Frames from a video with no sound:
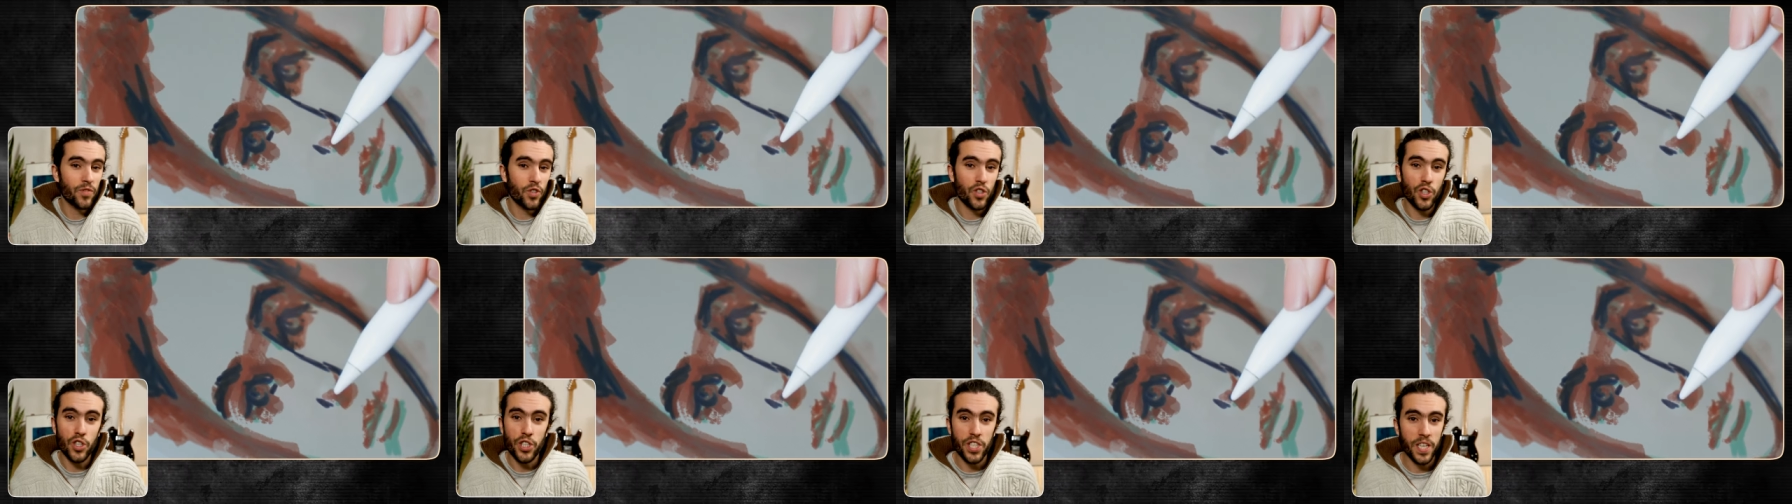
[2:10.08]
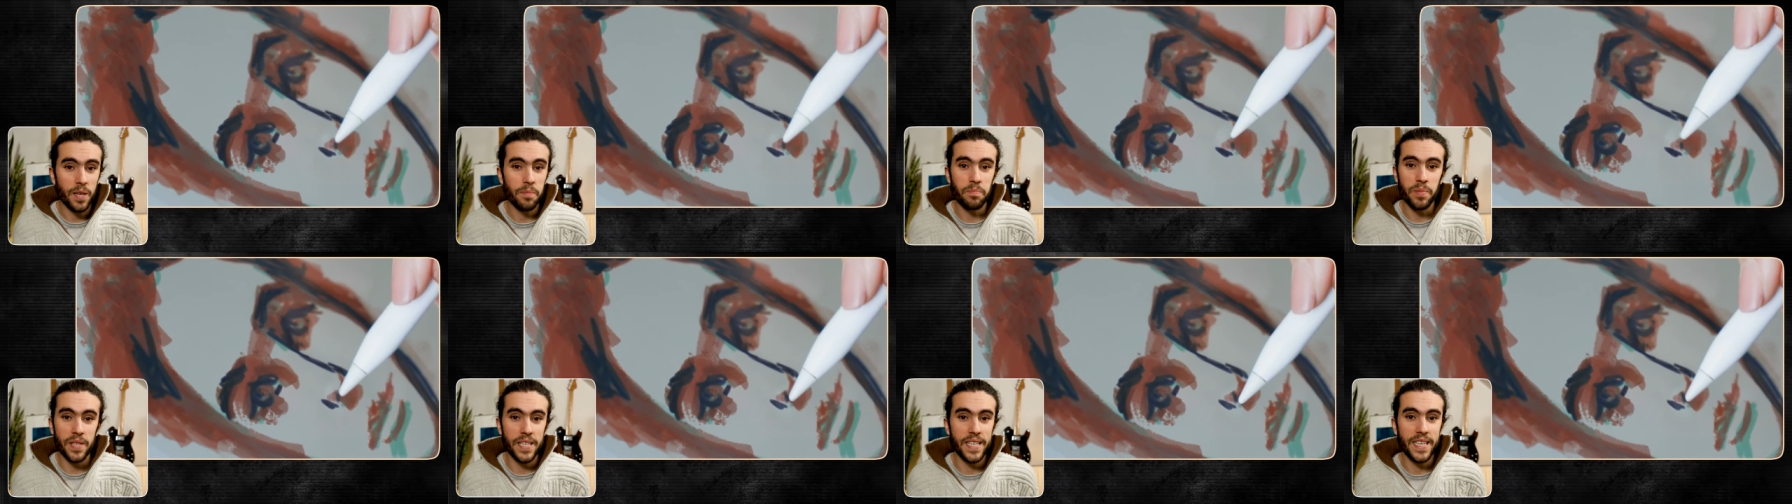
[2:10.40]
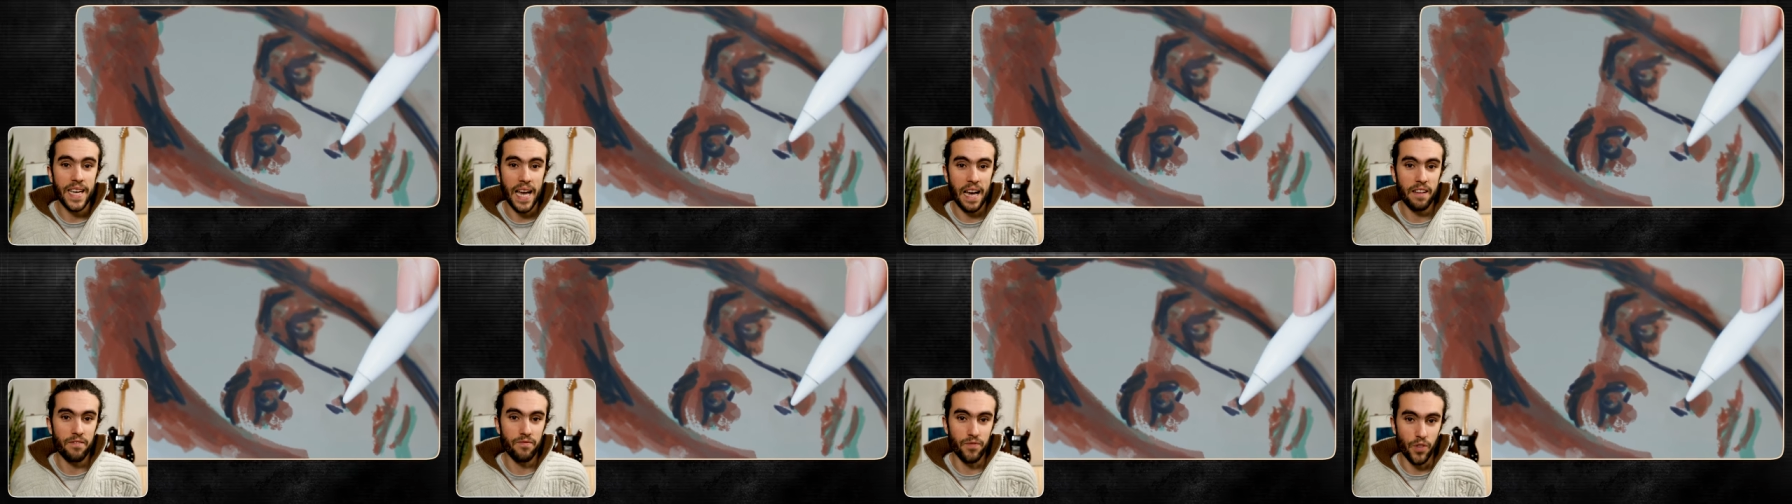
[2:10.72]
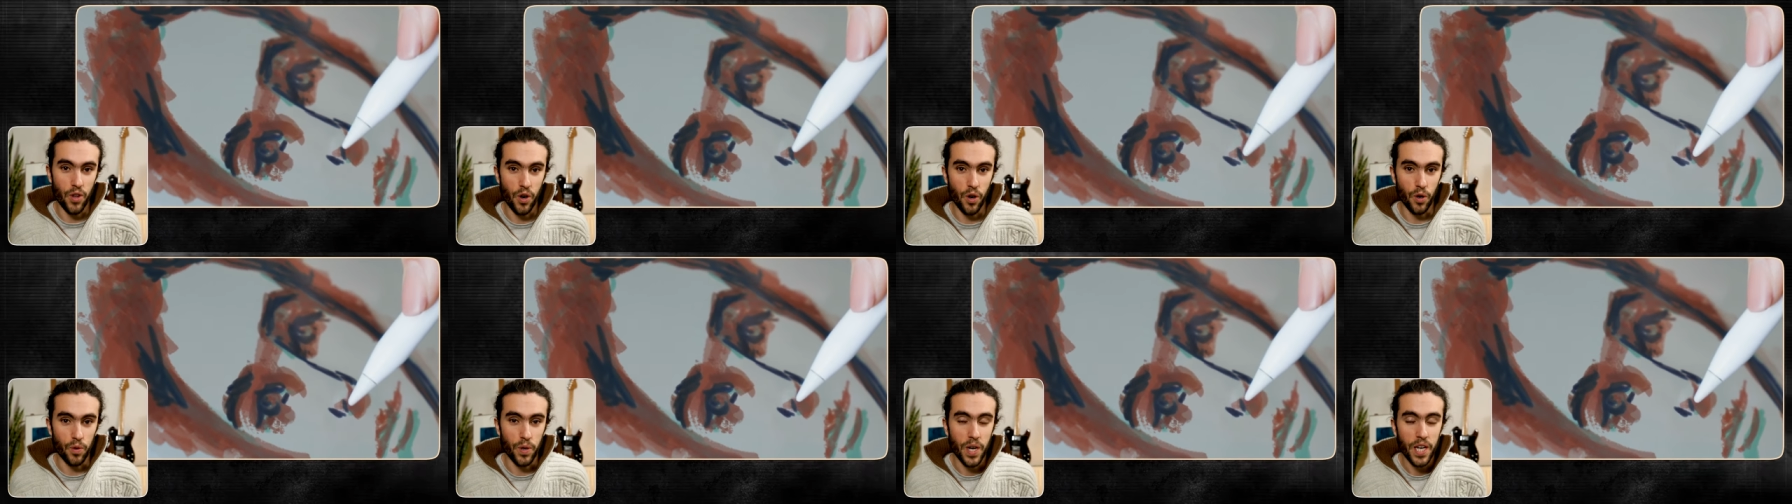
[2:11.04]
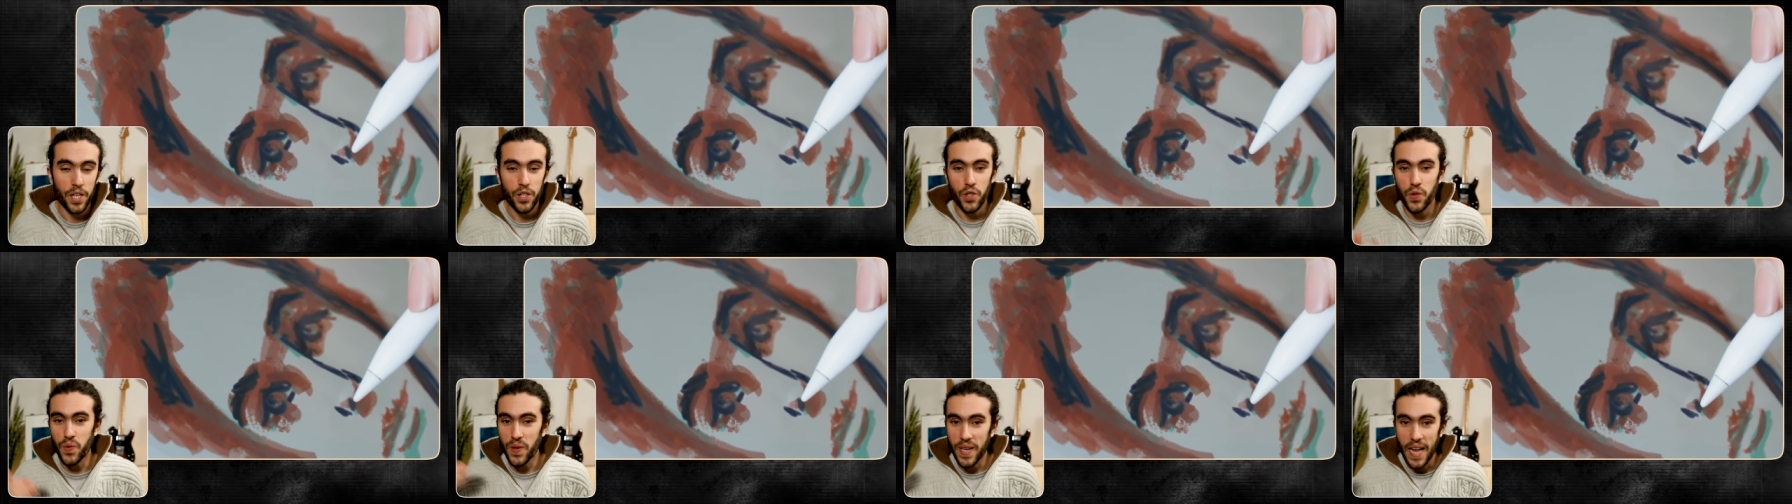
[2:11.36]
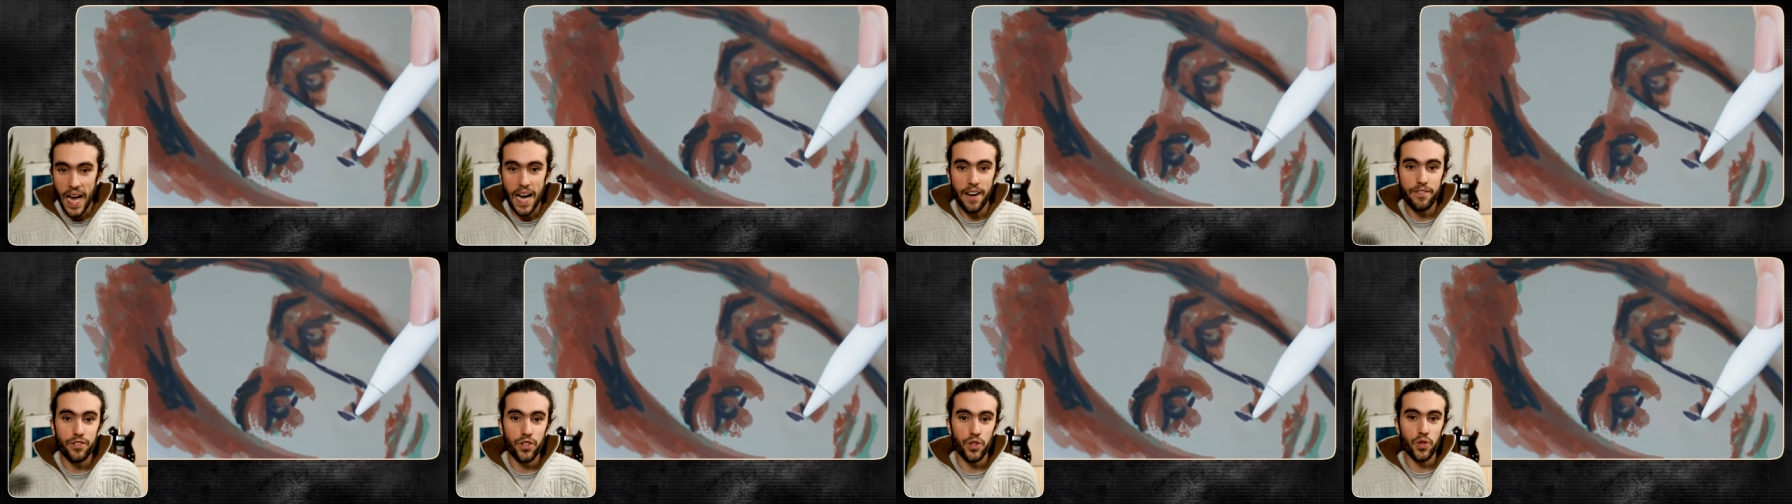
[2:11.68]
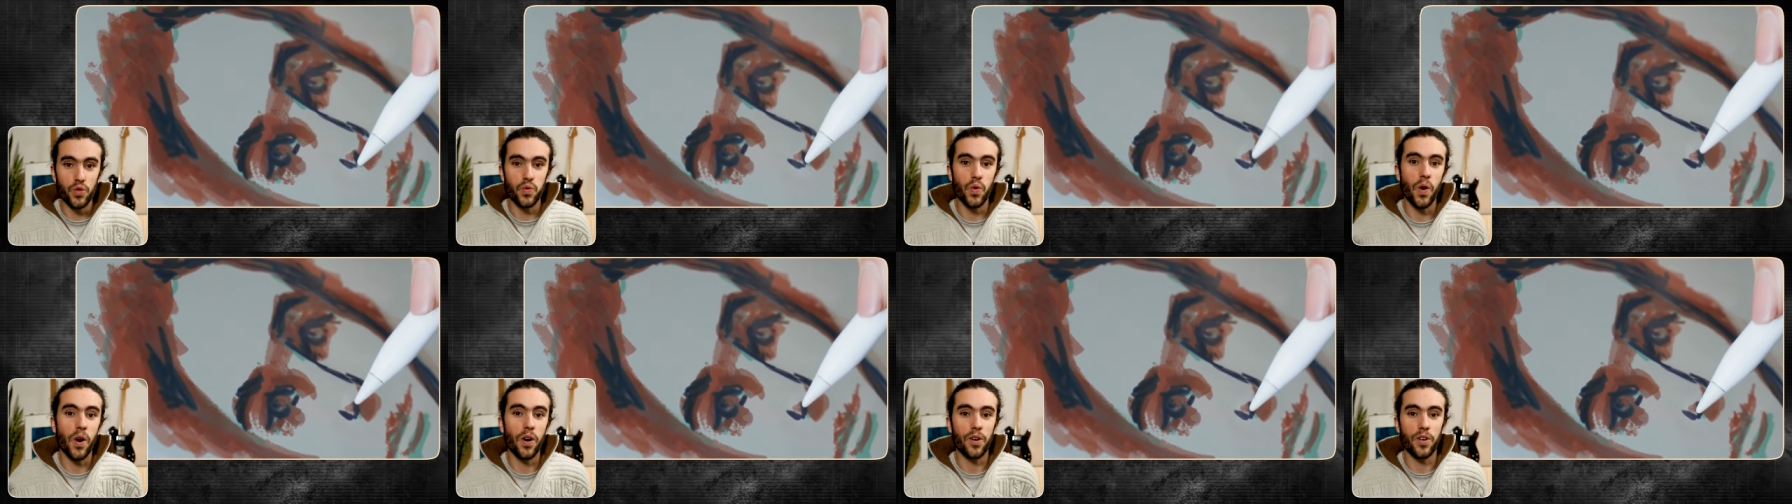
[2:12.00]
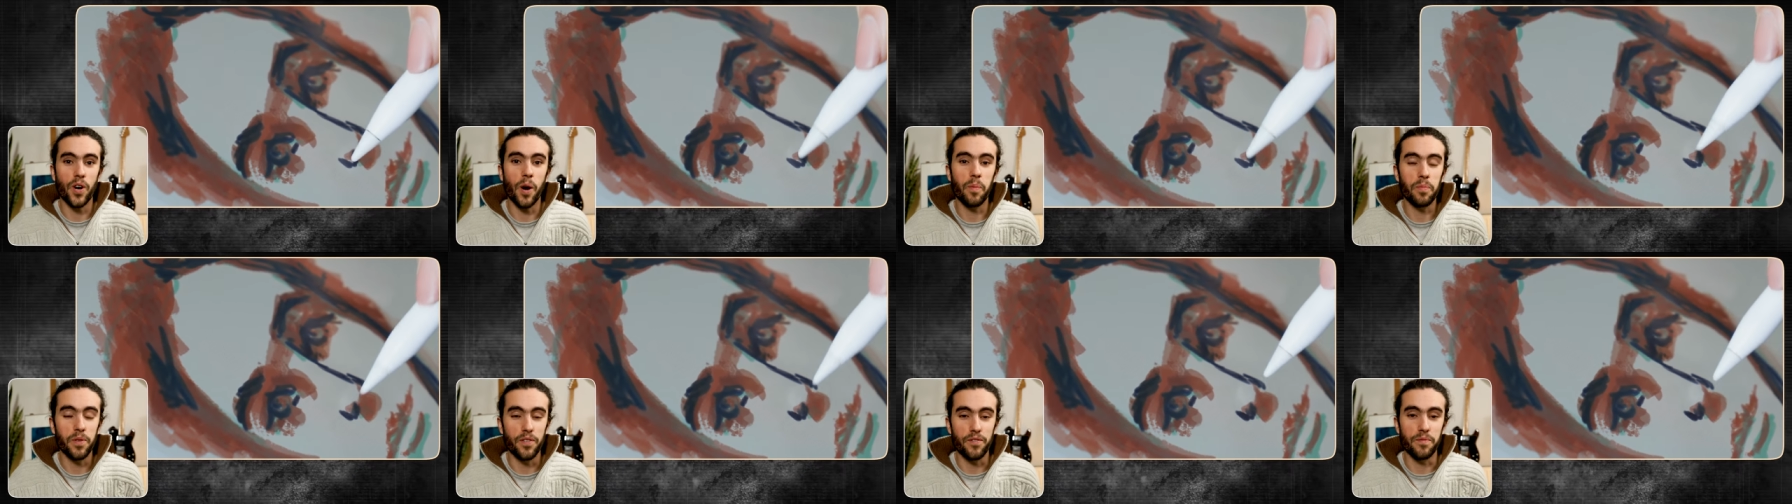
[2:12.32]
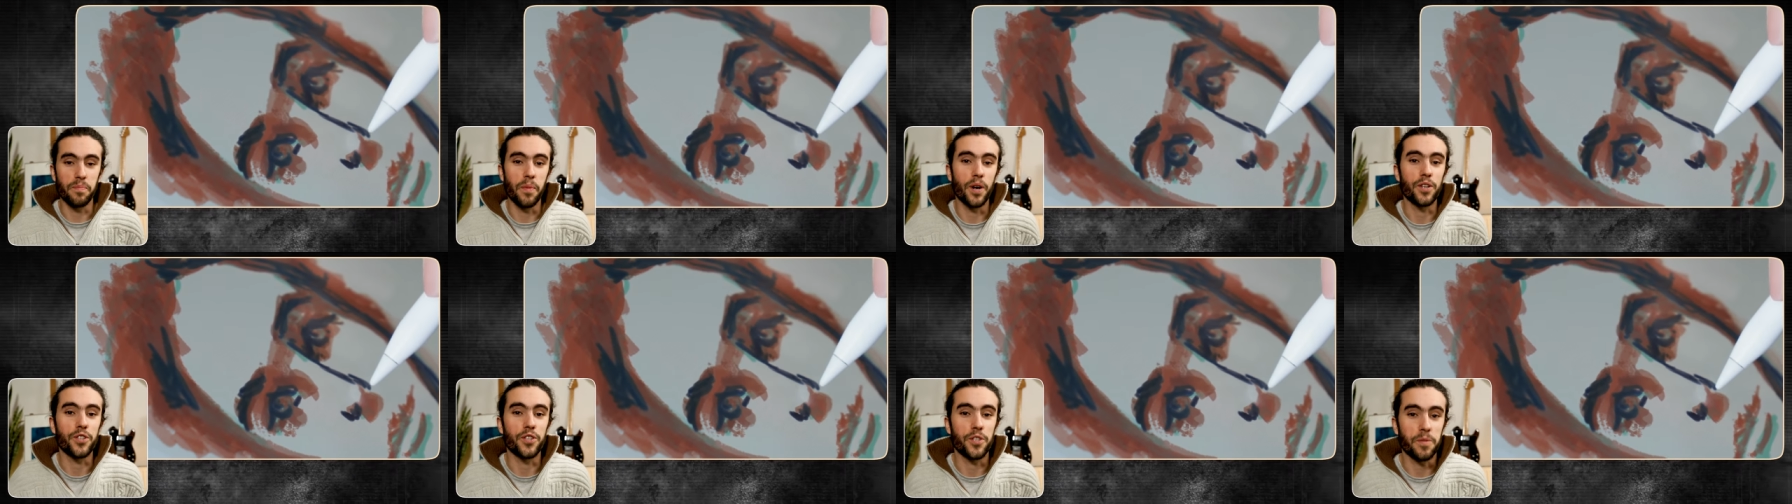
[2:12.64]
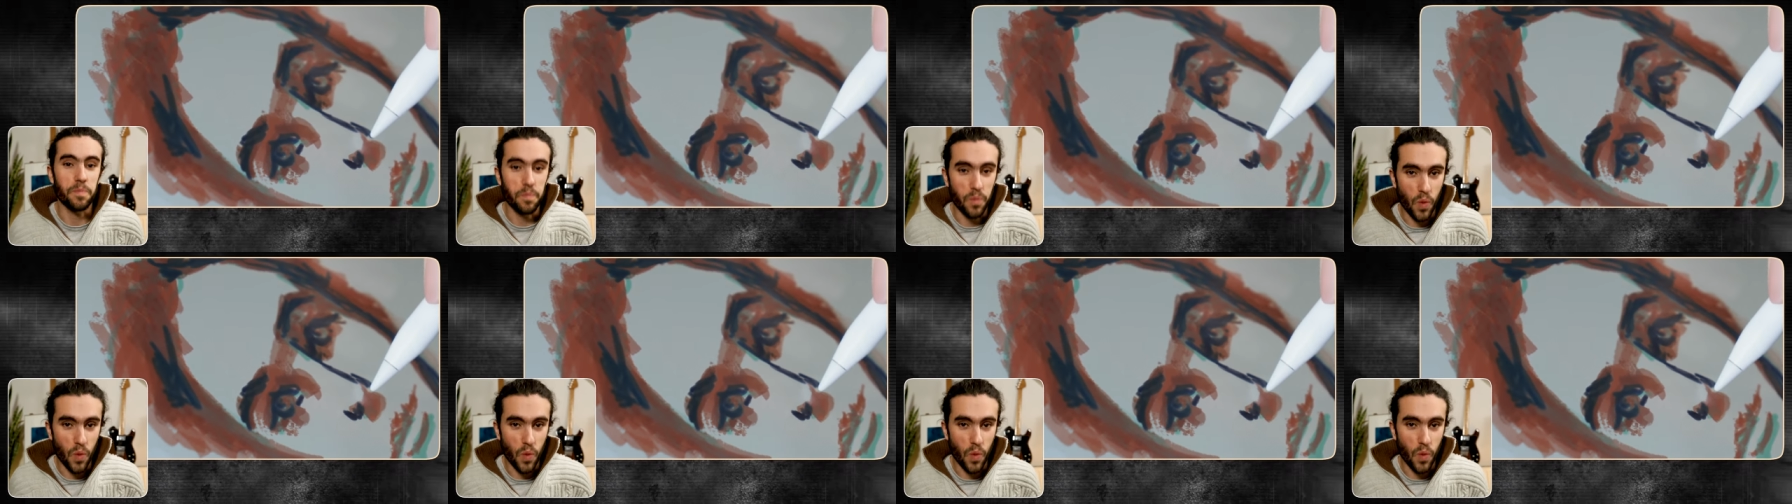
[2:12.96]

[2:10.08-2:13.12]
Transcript: you simply can't know. You will have to draw a couple of months